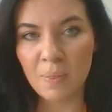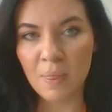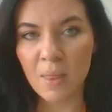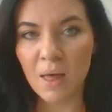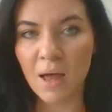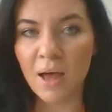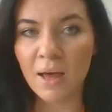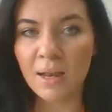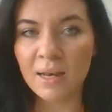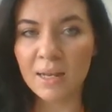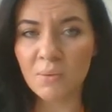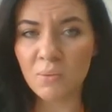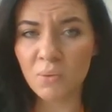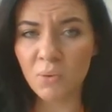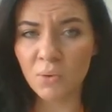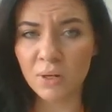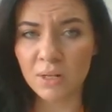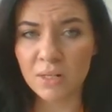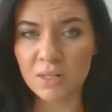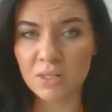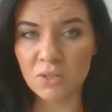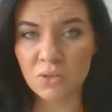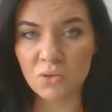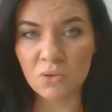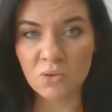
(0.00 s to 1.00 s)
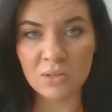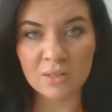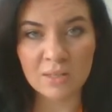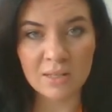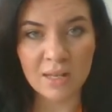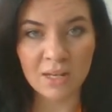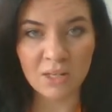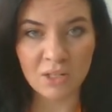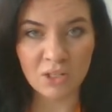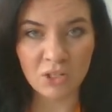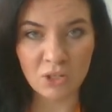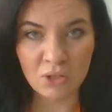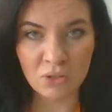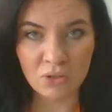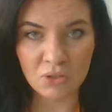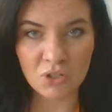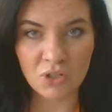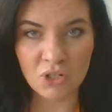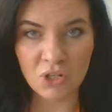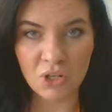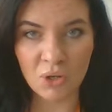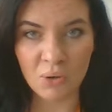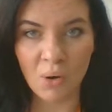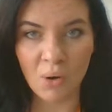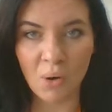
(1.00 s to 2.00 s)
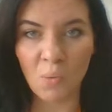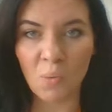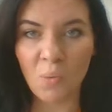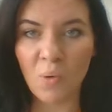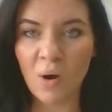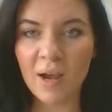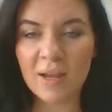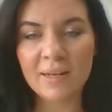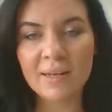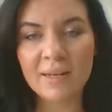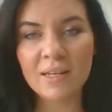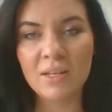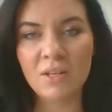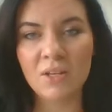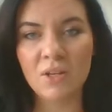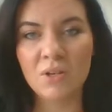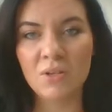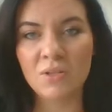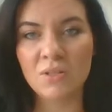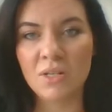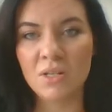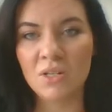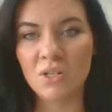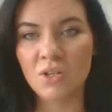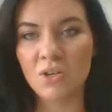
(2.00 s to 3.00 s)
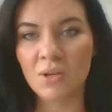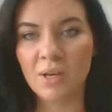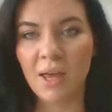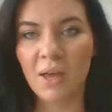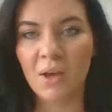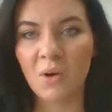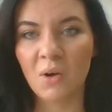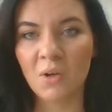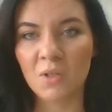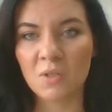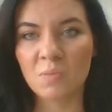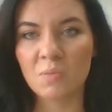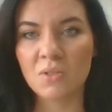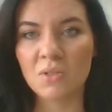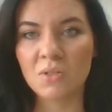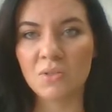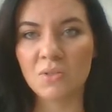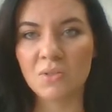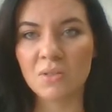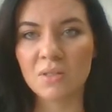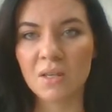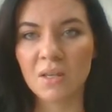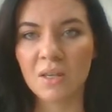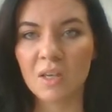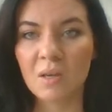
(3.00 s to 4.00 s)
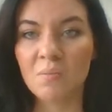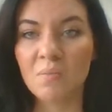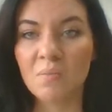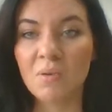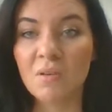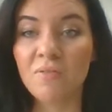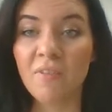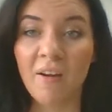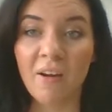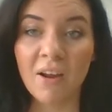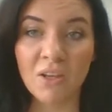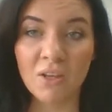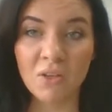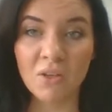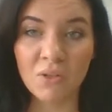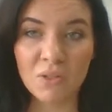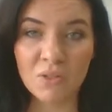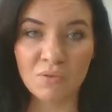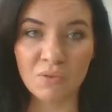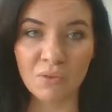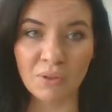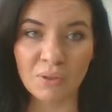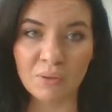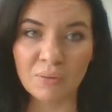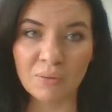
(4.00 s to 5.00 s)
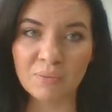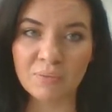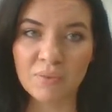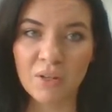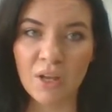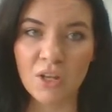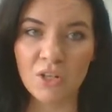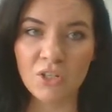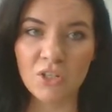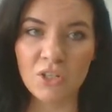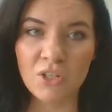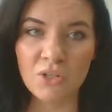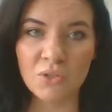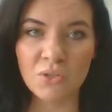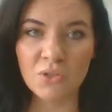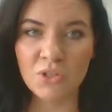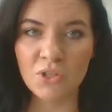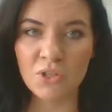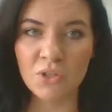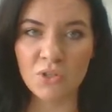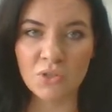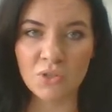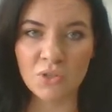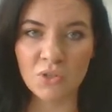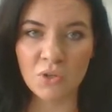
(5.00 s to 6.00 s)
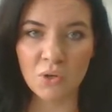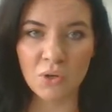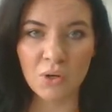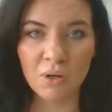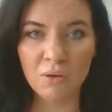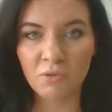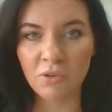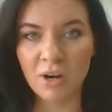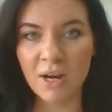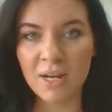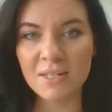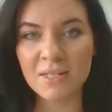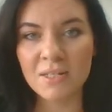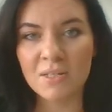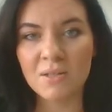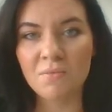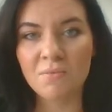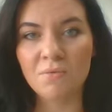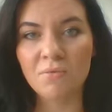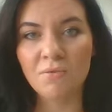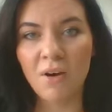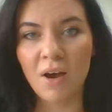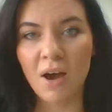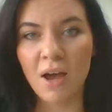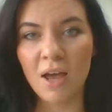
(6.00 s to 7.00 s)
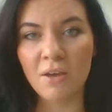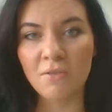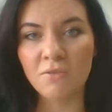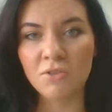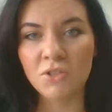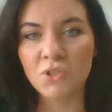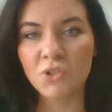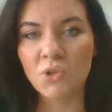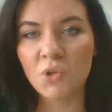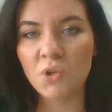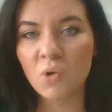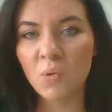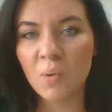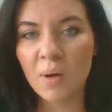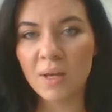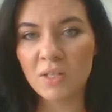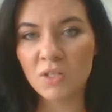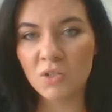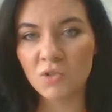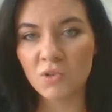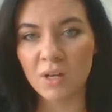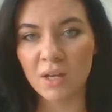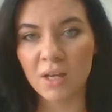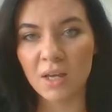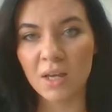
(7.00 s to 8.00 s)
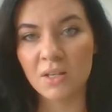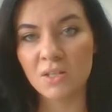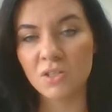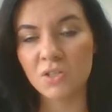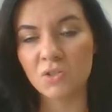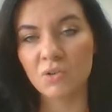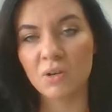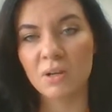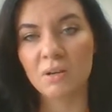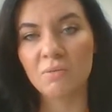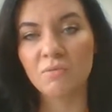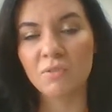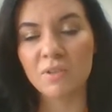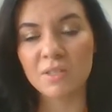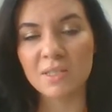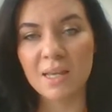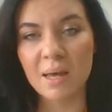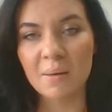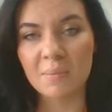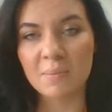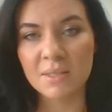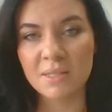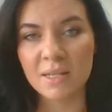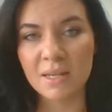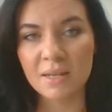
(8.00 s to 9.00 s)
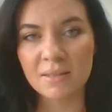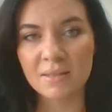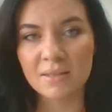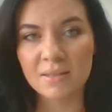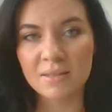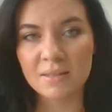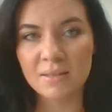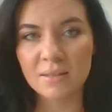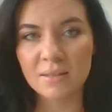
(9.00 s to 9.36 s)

Early warning scores like News2 are widely used in UK hospitals and can be very useful. A News2 score of greater than 5 should always trigger a screen for sepsis.